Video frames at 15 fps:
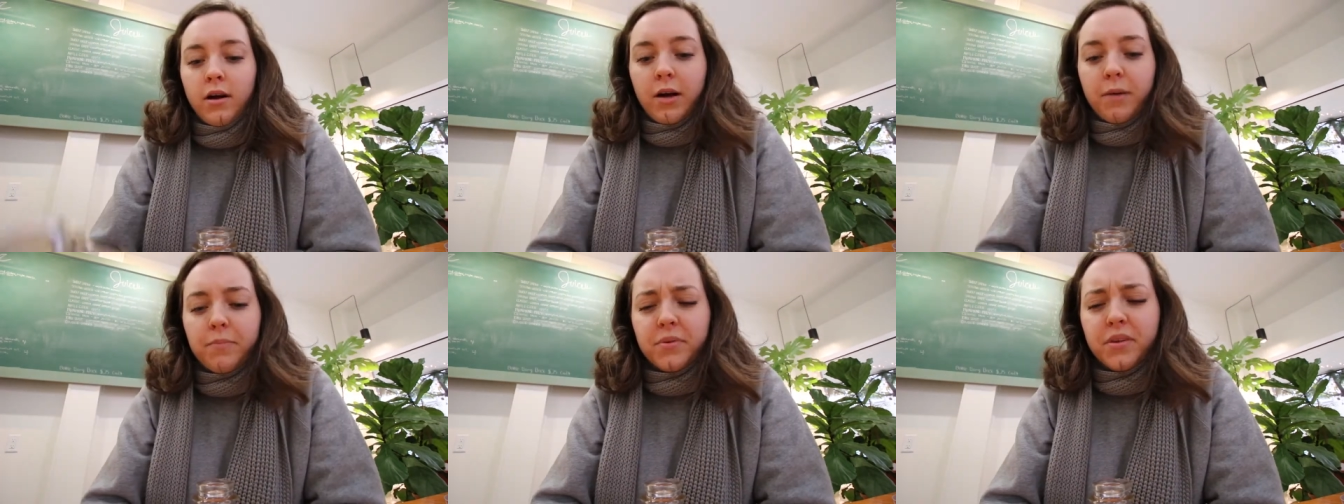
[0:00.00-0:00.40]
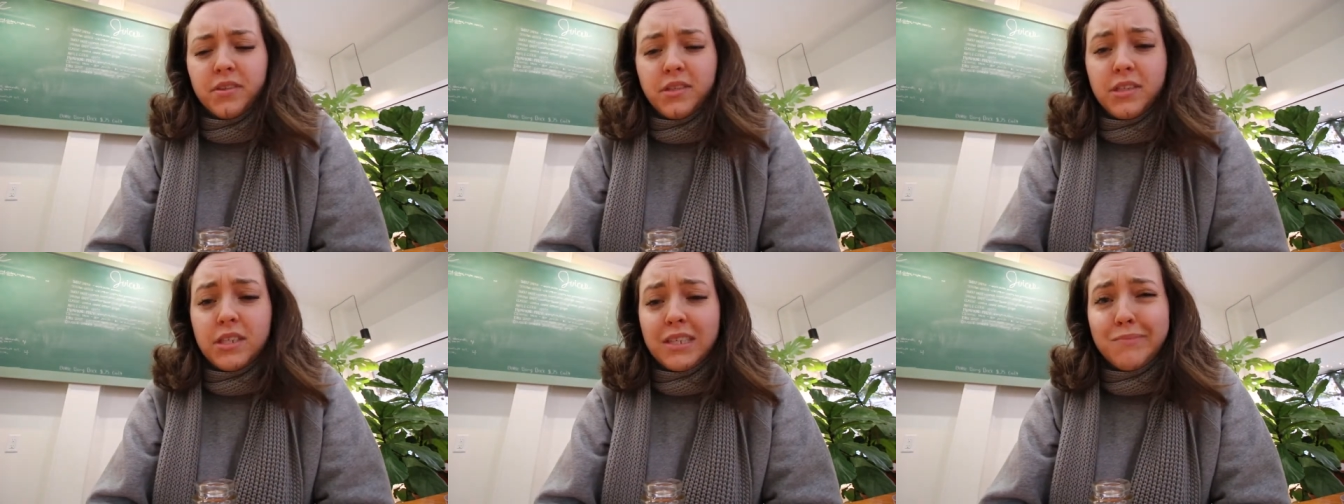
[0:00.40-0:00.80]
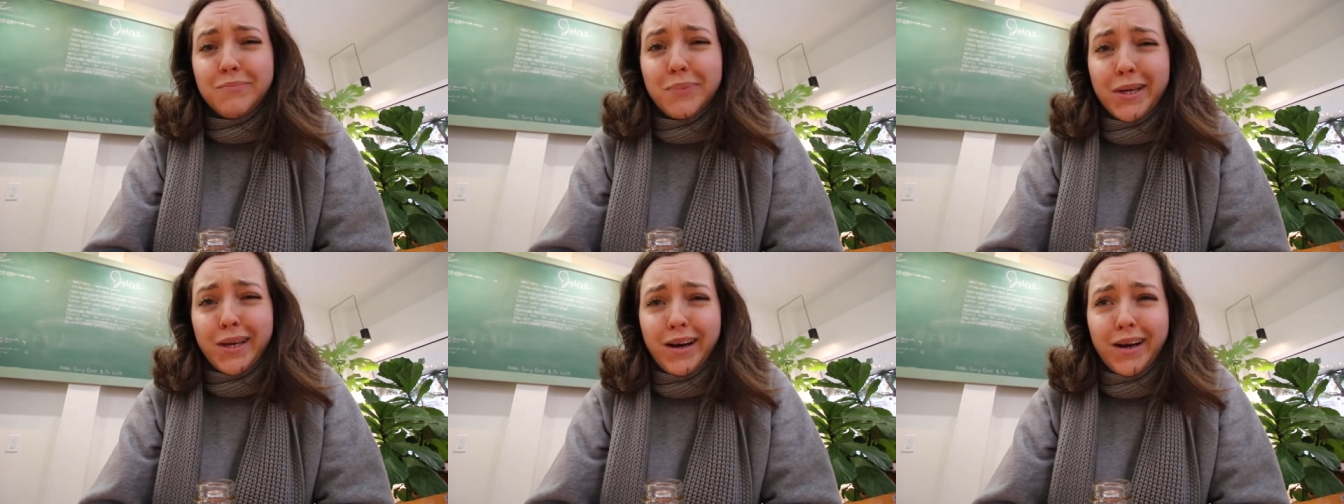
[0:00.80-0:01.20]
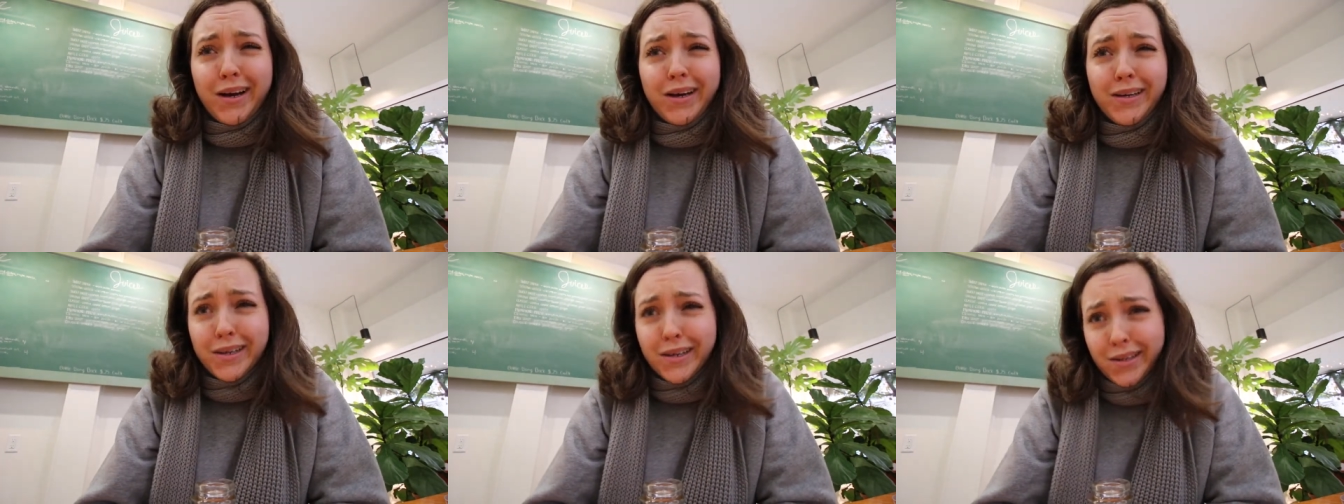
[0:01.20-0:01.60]
up the DPI.
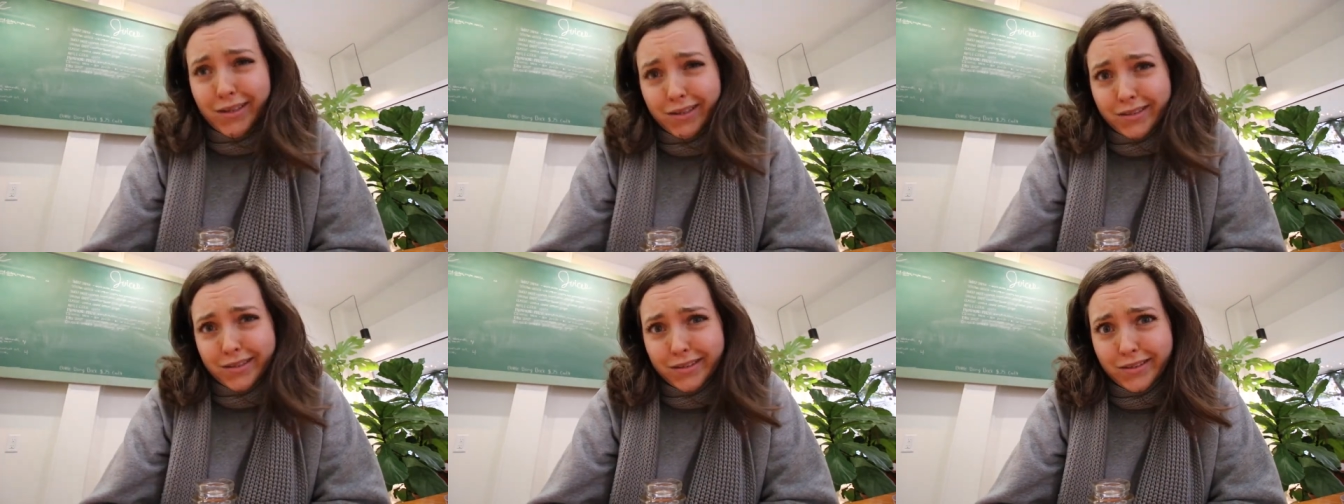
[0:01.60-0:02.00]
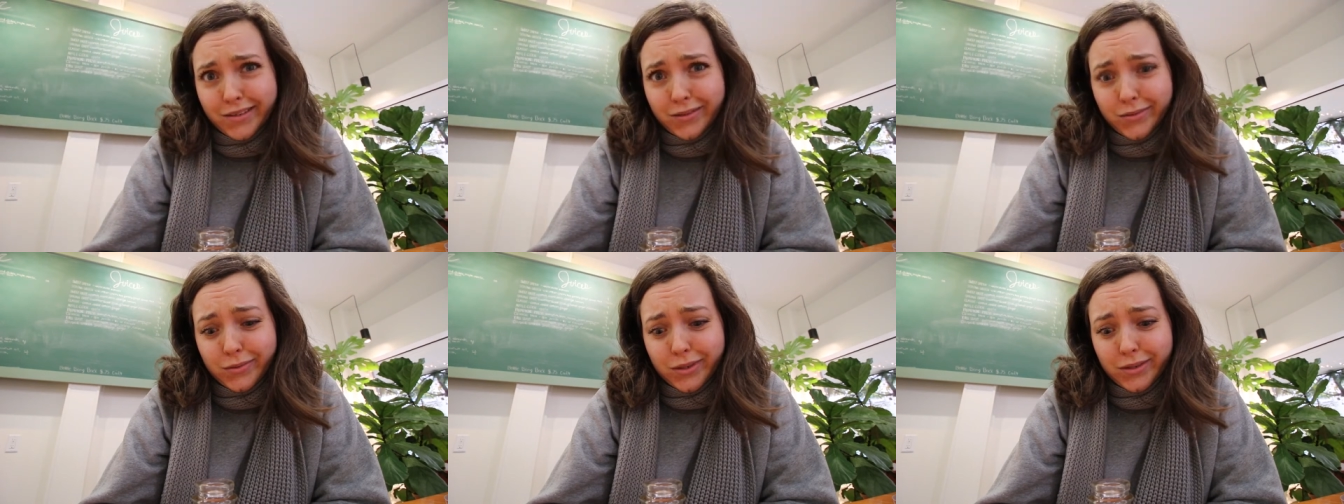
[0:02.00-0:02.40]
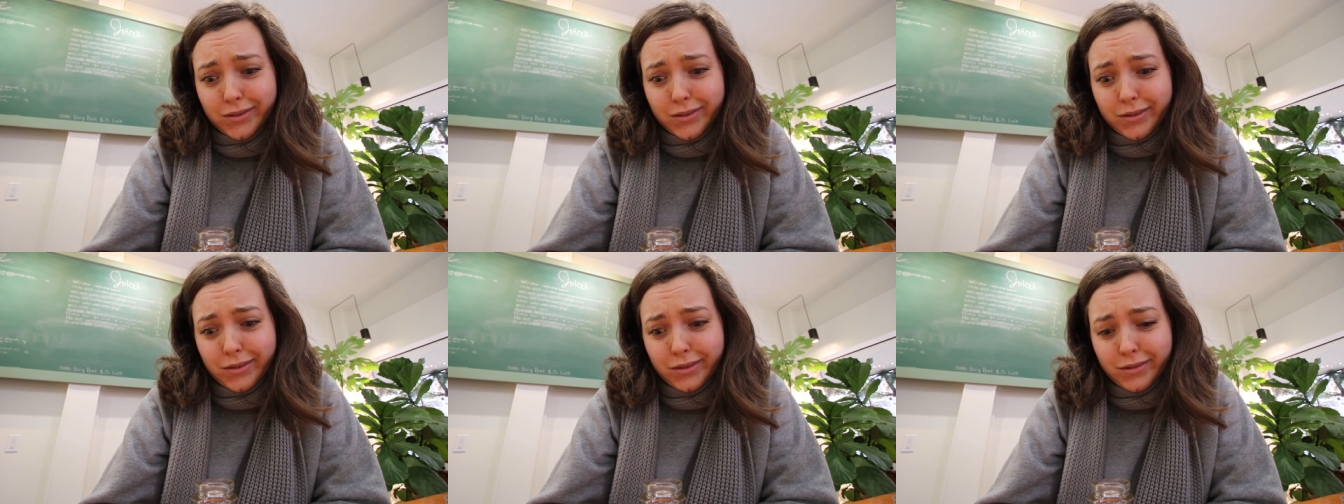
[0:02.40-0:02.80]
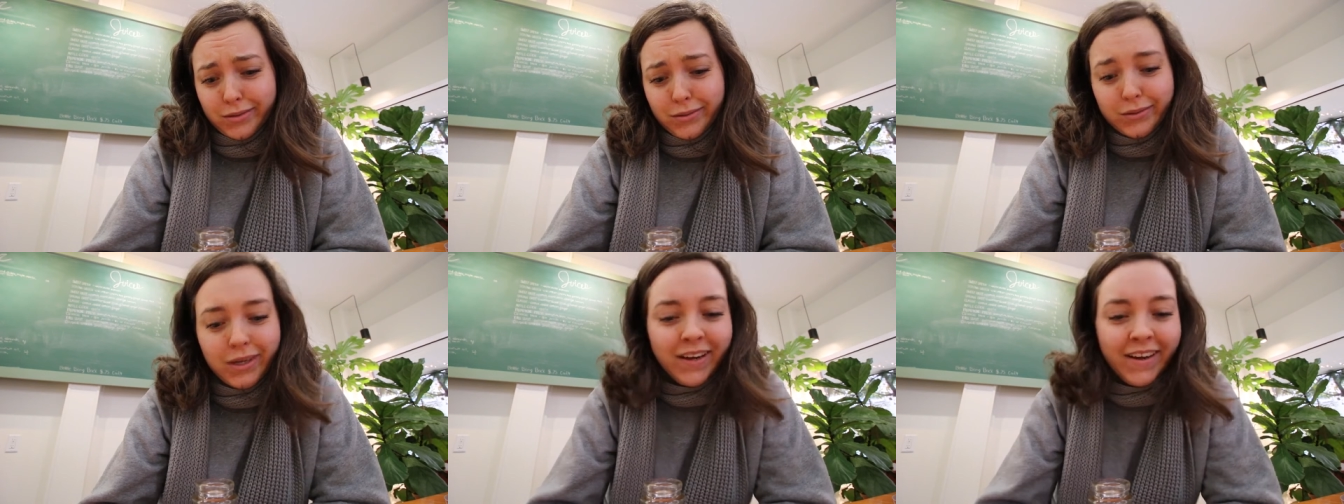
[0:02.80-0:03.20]
I think that's what it's
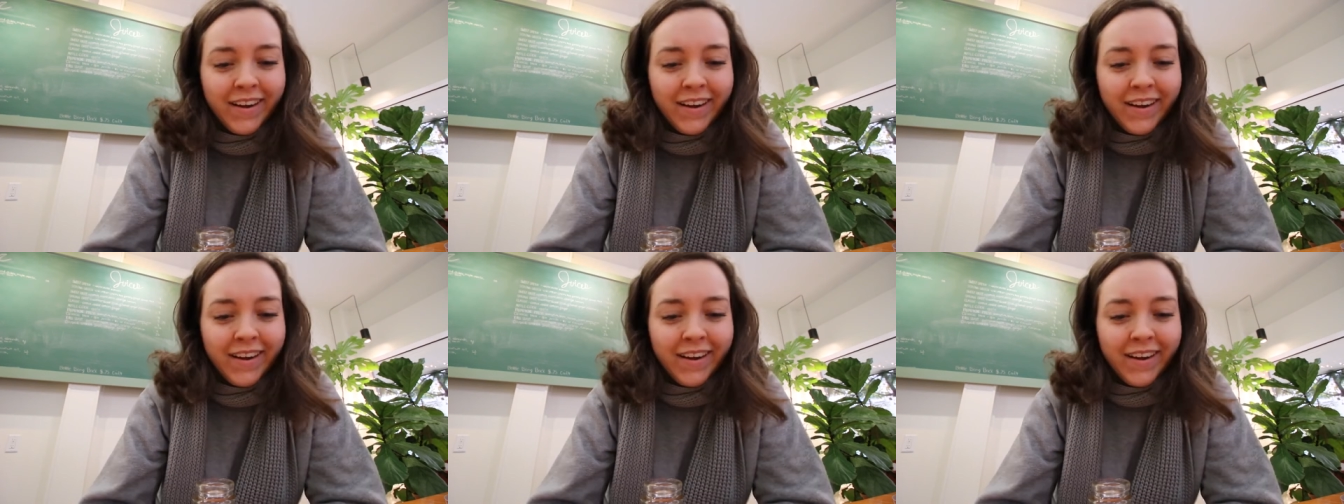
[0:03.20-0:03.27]
called.